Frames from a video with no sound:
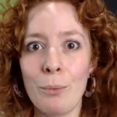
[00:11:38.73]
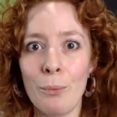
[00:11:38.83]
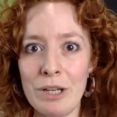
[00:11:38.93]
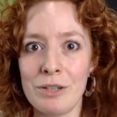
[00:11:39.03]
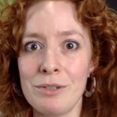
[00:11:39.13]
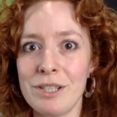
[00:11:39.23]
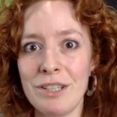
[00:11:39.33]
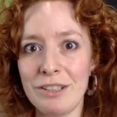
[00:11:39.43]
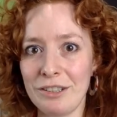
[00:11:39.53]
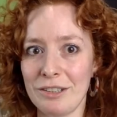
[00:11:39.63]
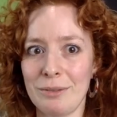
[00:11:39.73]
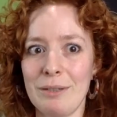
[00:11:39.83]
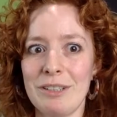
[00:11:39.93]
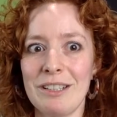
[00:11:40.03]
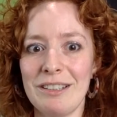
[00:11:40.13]
we don't. This is just what I
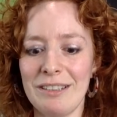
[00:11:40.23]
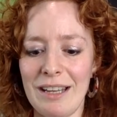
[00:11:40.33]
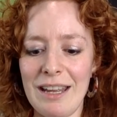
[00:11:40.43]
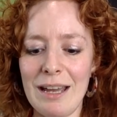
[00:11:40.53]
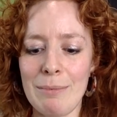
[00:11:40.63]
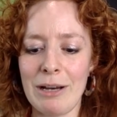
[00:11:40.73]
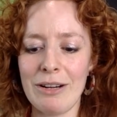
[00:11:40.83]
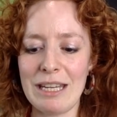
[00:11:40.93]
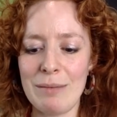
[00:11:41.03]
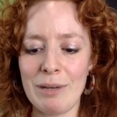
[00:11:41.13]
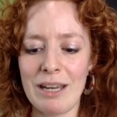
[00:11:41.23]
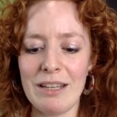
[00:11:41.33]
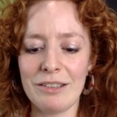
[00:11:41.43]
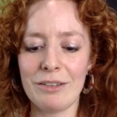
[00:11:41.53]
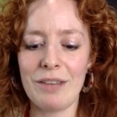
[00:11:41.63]
was going to say about
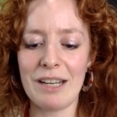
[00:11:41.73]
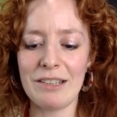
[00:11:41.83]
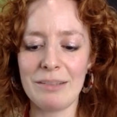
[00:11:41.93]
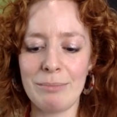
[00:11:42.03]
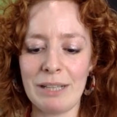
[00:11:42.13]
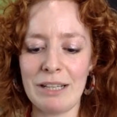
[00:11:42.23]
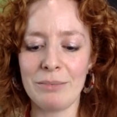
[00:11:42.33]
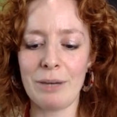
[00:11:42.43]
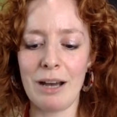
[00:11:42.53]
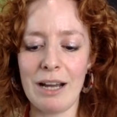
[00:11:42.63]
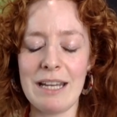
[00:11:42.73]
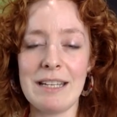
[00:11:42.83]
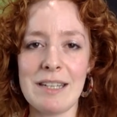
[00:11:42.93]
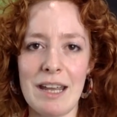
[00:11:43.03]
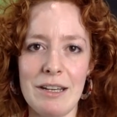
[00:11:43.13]
eBay. So that is the place where I
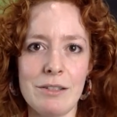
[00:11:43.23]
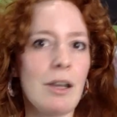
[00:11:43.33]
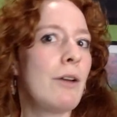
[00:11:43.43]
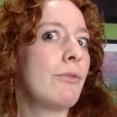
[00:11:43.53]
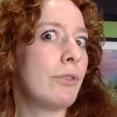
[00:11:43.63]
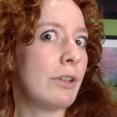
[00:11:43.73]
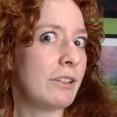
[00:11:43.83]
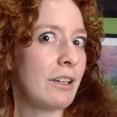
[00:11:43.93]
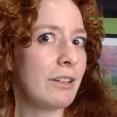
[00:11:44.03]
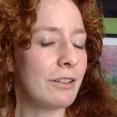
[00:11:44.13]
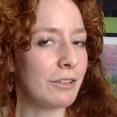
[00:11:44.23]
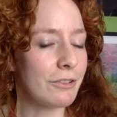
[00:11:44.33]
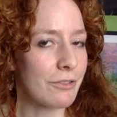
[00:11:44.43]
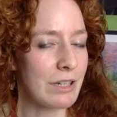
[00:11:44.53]
intend for a second